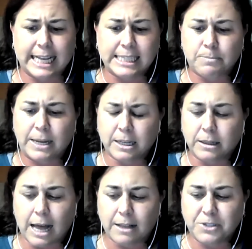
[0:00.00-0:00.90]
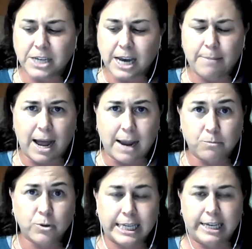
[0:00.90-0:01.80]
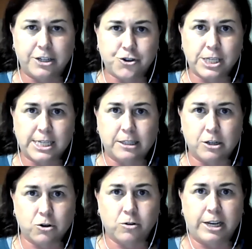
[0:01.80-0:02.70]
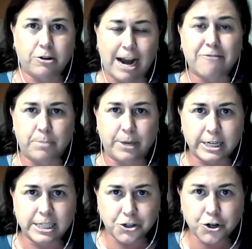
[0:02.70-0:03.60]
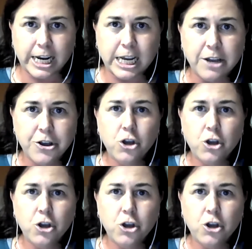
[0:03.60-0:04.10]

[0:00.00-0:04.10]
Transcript: And I spent a lot of time, I'm really interested in early craft beer history.